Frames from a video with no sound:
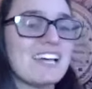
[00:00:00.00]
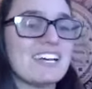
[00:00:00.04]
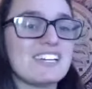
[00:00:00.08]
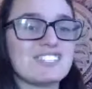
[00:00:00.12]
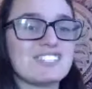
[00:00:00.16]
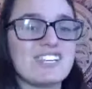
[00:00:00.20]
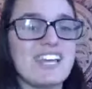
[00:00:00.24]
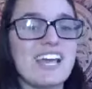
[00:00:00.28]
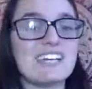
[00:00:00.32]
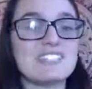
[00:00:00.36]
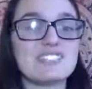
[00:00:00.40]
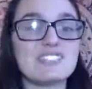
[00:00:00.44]

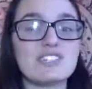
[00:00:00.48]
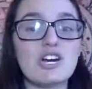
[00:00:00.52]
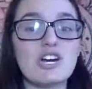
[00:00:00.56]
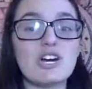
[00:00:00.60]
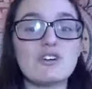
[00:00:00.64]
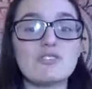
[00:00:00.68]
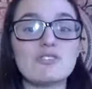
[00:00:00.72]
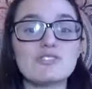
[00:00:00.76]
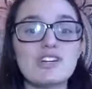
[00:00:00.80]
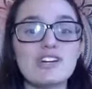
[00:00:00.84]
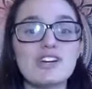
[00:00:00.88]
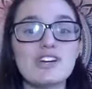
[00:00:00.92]
She has her
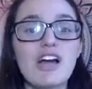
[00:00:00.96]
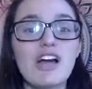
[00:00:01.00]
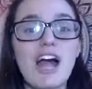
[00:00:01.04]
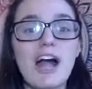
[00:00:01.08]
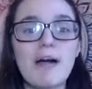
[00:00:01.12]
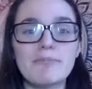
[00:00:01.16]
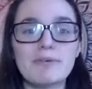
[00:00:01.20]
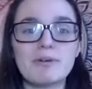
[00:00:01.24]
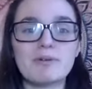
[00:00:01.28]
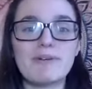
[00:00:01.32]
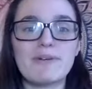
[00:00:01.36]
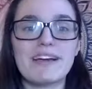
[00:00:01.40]
own
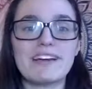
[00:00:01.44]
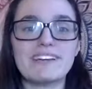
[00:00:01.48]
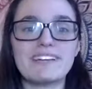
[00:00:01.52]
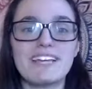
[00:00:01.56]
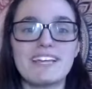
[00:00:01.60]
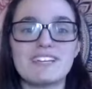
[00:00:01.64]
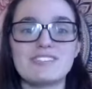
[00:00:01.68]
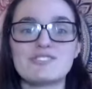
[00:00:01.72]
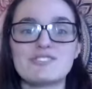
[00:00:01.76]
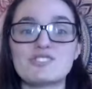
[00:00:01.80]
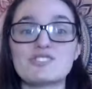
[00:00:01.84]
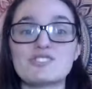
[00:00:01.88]

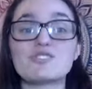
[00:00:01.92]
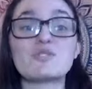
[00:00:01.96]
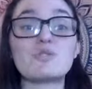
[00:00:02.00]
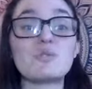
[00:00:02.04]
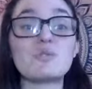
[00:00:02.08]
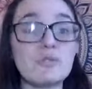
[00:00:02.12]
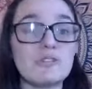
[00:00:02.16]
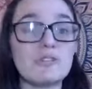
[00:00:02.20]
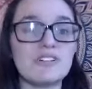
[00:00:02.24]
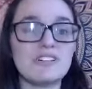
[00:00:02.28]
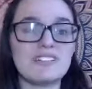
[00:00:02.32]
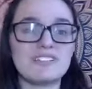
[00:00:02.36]
copywriting
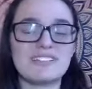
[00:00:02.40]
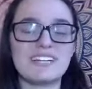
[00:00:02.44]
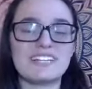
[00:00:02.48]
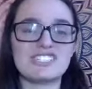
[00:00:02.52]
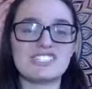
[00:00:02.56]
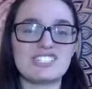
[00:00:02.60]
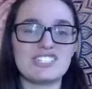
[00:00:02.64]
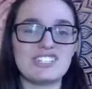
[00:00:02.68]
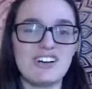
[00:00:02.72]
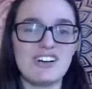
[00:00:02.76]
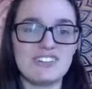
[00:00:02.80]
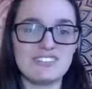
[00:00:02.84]
school that
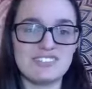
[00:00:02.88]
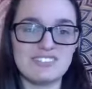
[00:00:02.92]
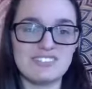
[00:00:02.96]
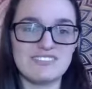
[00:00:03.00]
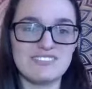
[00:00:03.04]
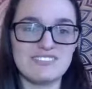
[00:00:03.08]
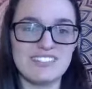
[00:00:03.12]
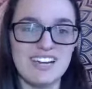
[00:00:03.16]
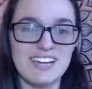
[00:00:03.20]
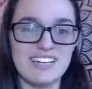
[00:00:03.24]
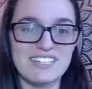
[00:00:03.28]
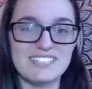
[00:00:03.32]
she also
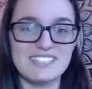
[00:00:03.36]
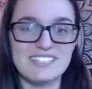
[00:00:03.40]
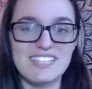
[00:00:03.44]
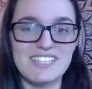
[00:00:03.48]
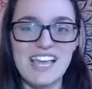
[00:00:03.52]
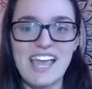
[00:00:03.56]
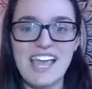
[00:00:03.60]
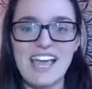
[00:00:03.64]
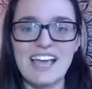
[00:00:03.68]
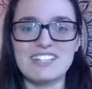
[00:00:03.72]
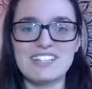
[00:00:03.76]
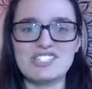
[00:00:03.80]
does,
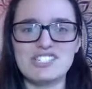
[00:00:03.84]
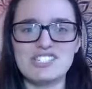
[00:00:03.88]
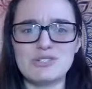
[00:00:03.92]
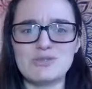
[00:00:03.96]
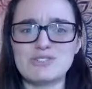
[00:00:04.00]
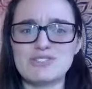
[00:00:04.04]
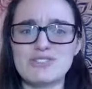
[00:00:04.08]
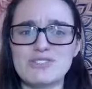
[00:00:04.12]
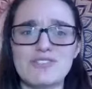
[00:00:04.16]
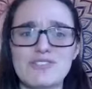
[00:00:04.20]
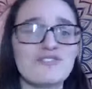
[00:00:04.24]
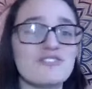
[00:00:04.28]
and she
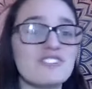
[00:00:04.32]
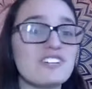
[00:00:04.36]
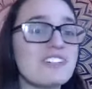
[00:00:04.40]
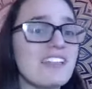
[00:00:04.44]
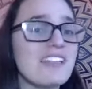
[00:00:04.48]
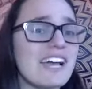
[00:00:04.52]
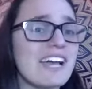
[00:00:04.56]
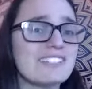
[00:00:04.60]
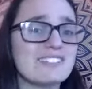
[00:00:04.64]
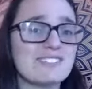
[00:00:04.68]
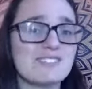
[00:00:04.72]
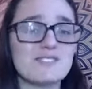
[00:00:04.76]
was a
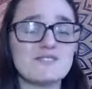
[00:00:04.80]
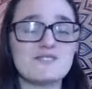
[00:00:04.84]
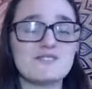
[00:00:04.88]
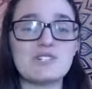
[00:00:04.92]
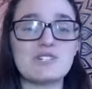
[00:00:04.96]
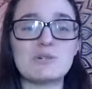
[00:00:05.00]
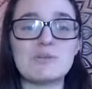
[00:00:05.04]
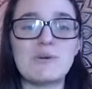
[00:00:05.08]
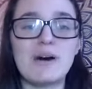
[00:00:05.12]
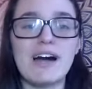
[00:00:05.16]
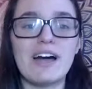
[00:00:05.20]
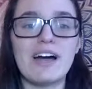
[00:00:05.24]
freelancer for
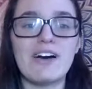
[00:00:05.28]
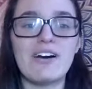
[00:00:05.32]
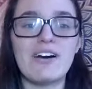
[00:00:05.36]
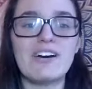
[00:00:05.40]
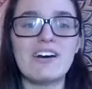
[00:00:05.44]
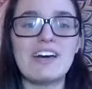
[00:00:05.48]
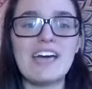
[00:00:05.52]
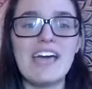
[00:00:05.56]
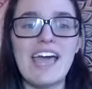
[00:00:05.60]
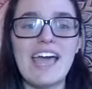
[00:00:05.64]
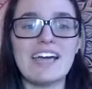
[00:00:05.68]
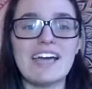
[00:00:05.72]
a while.
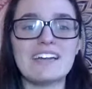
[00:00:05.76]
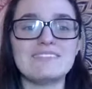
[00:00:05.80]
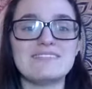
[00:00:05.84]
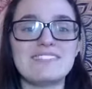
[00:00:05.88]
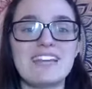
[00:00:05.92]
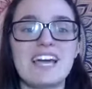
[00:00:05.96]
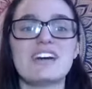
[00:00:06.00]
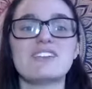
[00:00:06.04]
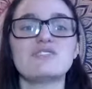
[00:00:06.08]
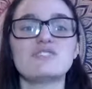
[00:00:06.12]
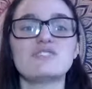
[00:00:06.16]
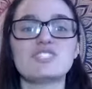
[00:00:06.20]
And
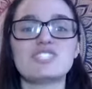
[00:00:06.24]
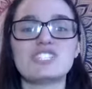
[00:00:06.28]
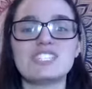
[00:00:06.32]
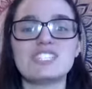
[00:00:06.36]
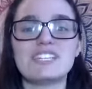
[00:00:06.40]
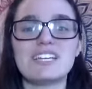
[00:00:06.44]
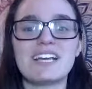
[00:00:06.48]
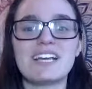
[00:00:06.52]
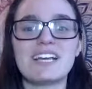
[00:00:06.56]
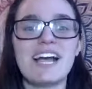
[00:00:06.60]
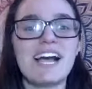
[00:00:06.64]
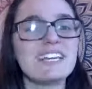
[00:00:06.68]
now
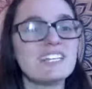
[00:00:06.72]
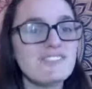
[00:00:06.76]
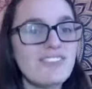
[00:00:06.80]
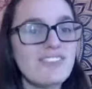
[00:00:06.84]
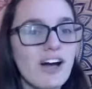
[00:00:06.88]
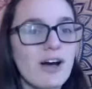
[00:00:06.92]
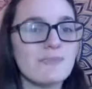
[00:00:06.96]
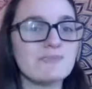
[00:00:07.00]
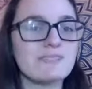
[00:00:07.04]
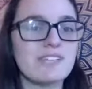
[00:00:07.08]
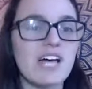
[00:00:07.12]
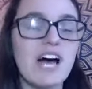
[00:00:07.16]
she kind of
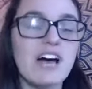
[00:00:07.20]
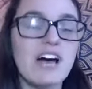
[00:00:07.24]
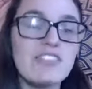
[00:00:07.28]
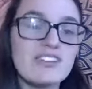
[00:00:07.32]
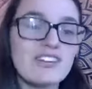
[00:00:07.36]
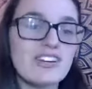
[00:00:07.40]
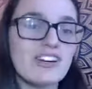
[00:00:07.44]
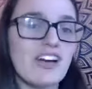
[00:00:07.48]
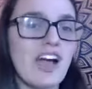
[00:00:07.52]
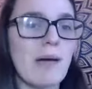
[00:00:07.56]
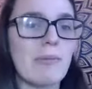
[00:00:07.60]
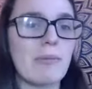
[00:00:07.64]
helps
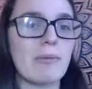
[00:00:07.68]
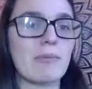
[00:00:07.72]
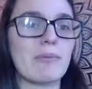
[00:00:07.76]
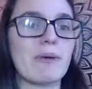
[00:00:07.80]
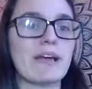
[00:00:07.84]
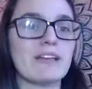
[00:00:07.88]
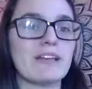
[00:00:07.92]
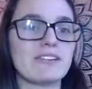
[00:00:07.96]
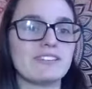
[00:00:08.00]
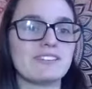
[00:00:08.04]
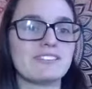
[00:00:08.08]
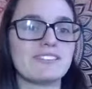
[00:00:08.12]
other
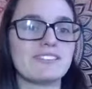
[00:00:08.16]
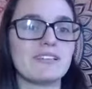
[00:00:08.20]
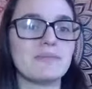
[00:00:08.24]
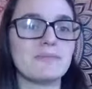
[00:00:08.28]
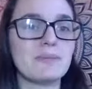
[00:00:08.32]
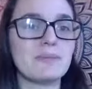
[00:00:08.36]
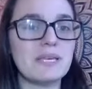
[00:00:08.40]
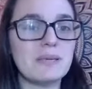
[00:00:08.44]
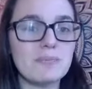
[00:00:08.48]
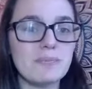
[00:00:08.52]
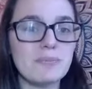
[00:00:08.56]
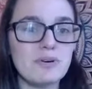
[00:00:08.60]
copywriters and
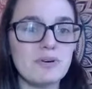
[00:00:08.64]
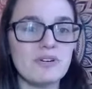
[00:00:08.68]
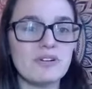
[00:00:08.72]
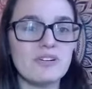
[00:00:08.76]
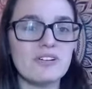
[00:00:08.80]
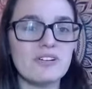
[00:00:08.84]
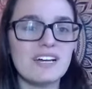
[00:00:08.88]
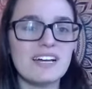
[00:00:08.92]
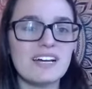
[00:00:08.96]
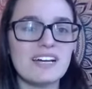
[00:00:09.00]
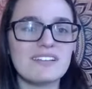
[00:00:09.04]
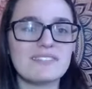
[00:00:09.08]
people
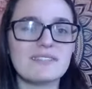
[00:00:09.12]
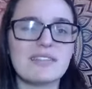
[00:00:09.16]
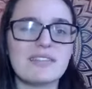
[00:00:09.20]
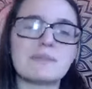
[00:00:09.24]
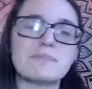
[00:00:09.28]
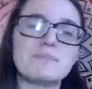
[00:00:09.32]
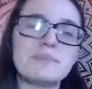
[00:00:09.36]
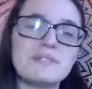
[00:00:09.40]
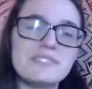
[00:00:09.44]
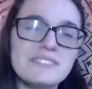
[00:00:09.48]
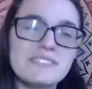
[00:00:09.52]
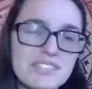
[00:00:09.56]

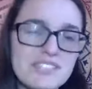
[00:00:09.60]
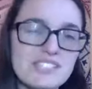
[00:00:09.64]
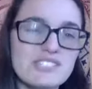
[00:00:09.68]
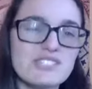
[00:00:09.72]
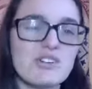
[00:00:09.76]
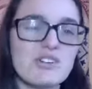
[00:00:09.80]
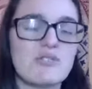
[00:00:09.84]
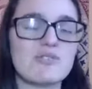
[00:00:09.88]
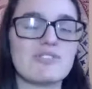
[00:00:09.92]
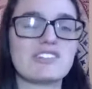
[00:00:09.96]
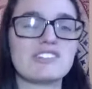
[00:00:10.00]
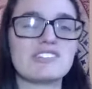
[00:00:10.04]
like business
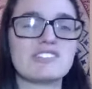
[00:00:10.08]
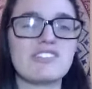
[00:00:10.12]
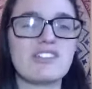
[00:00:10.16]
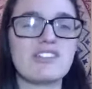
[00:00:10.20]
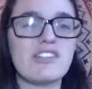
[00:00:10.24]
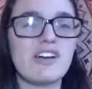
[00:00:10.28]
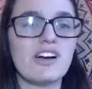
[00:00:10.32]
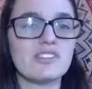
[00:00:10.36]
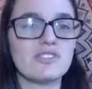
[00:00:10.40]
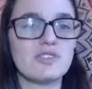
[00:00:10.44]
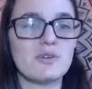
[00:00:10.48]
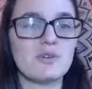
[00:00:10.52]
owners
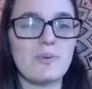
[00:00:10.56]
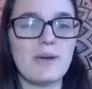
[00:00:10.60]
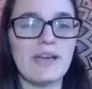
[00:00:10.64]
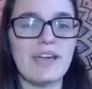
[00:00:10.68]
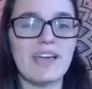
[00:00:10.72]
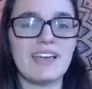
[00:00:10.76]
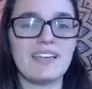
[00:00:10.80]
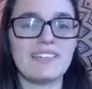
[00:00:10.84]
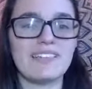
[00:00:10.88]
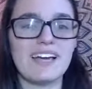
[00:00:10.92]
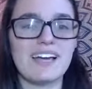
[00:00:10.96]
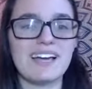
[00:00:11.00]
along the
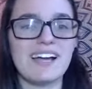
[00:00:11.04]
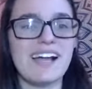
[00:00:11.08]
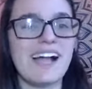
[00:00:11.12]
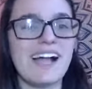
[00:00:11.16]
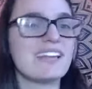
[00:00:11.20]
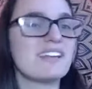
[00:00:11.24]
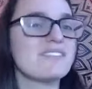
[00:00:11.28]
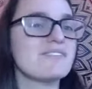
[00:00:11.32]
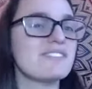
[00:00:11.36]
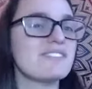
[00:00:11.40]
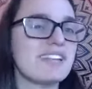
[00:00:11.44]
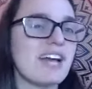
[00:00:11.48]
way that
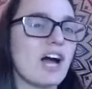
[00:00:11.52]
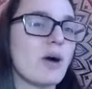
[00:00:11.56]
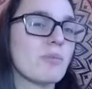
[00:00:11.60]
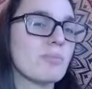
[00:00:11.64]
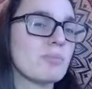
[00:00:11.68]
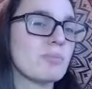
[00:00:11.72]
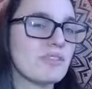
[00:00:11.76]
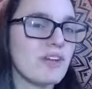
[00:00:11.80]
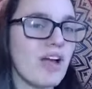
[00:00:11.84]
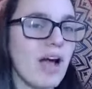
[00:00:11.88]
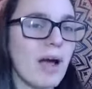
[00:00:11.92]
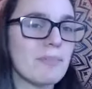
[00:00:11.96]
kind of need help
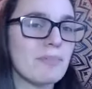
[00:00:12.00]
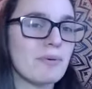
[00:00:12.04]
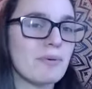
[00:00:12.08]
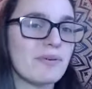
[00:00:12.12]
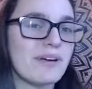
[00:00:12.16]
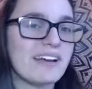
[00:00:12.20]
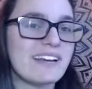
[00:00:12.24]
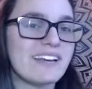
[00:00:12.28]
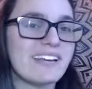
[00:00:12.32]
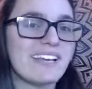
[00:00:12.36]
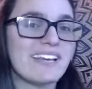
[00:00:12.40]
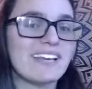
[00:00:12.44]
with
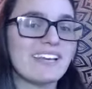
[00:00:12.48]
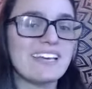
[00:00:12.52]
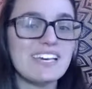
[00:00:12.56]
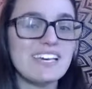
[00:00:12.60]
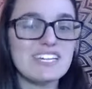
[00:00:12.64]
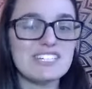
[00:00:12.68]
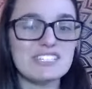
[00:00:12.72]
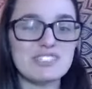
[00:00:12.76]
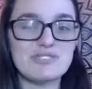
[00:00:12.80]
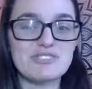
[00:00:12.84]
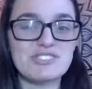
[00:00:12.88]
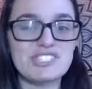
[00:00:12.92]
copywriting.
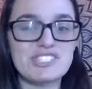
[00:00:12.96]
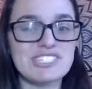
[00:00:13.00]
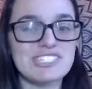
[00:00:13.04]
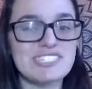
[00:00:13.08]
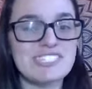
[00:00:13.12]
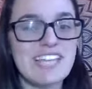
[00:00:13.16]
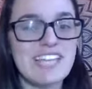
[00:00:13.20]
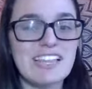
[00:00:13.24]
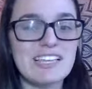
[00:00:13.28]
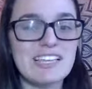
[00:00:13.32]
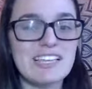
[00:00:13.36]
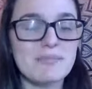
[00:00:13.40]
She was just
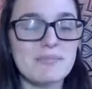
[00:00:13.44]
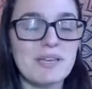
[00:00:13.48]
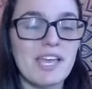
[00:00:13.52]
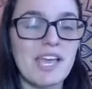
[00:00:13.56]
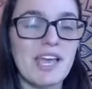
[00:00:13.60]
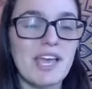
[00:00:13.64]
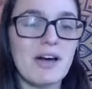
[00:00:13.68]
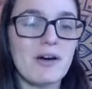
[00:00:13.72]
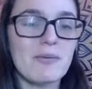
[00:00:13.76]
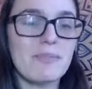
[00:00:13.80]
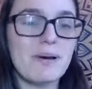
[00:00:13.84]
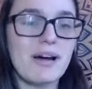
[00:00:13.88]
telling
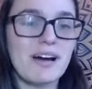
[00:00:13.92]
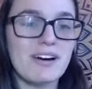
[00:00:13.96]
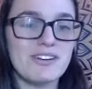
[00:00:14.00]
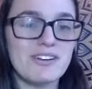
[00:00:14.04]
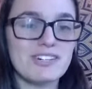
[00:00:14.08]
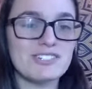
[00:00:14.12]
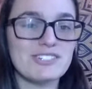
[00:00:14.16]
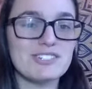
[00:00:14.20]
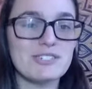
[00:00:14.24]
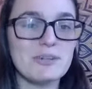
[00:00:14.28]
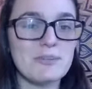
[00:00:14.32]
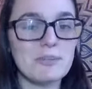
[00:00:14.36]
me about
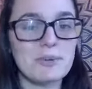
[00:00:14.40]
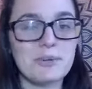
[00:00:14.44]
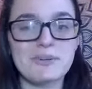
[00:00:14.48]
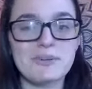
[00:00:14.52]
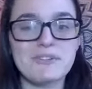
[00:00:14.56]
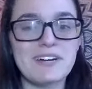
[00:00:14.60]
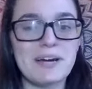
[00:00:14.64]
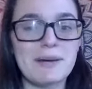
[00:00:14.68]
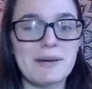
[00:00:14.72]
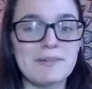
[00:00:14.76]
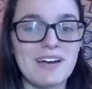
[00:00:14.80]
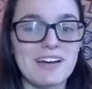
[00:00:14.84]
her new
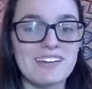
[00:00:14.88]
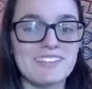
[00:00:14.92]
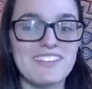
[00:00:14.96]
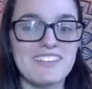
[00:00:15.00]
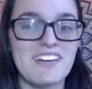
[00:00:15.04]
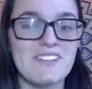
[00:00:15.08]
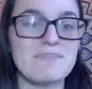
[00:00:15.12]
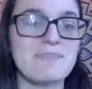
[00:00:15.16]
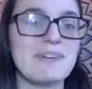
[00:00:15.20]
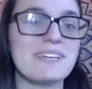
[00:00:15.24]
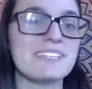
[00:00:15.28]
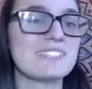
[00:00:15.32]
program called
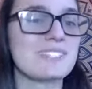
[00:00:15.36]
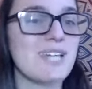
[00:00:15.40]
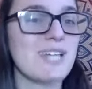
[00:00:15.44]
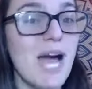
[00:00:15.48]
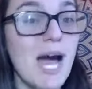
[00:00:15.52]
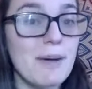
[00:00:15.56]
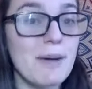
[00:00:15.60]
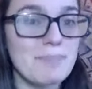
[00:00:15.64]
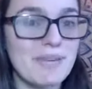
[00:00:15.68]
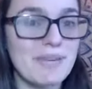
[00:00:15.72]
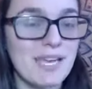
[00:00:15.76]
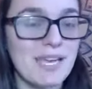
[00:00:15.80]
Love Based
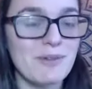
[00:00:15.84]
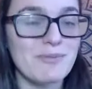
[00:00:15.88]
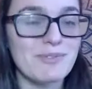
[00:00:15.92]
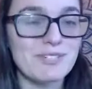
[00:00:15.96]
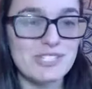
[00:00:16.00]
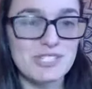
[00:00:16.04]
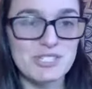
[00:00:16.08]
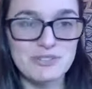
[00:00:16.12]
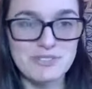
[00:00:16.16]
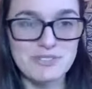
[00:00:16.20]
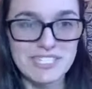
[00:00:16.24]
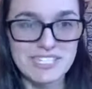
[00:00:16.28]
Copy,
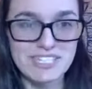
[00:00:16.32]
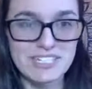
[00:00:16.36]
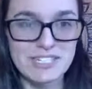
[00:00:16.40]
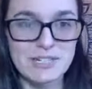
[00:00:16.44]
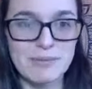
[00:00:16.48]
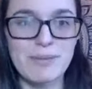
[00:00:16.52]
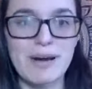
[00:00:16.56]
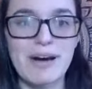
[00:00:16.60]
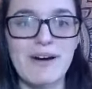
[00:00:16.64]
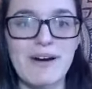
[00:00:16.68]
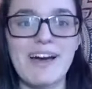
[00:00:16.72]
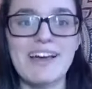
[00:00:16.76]
which you'll hear
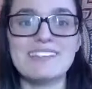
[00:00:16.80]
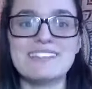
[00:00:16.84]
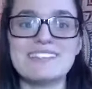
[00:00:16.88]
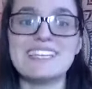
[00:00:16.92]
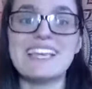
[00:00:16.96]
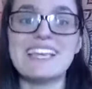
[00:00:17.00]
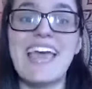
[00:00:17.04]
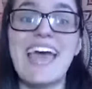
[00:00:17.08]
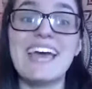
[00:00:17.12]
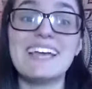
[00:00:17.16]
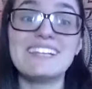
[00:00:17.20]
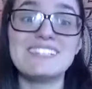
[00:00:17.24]
about at
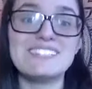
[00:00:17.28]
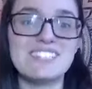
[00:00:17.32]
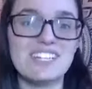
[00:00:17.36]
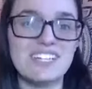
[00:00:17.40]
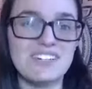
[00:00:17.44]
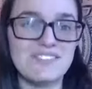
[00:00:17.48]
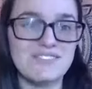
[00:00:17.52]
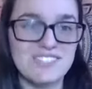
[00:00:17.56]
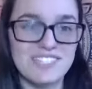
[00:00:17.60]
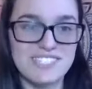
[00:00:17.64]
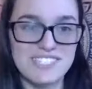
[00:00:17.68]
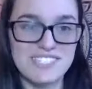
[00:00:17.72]
the end
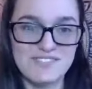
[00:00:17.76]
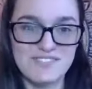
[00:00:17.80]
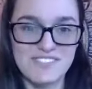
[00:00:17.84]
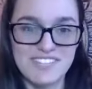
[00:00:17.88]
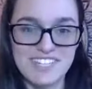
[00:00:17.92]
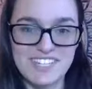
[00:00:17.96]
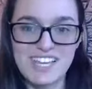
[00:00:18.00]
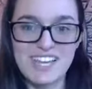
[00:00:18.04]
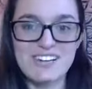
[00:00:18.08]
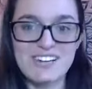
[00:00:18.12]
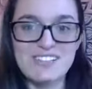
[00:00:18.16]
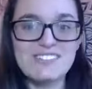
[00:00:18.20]
of this
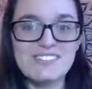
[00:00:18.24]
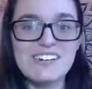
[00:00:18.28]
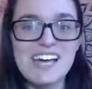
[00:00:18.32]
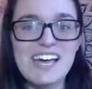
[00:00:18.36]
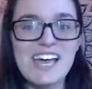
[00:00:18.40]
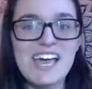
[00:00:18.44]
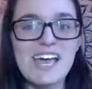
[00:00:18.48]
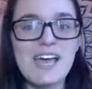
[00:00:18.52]
video.